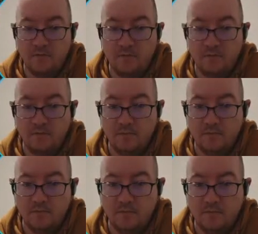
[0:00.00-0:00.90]

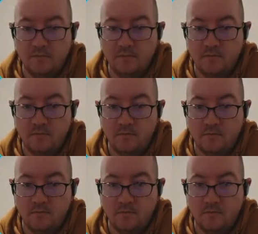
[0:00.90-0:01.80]

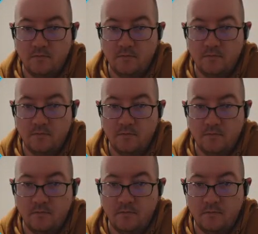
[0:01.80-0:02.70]

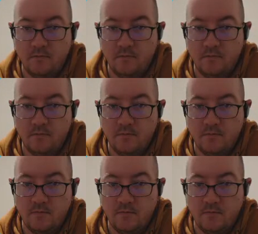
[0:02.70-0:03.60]

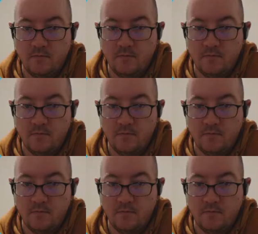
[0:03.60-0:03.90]
Nothing is said.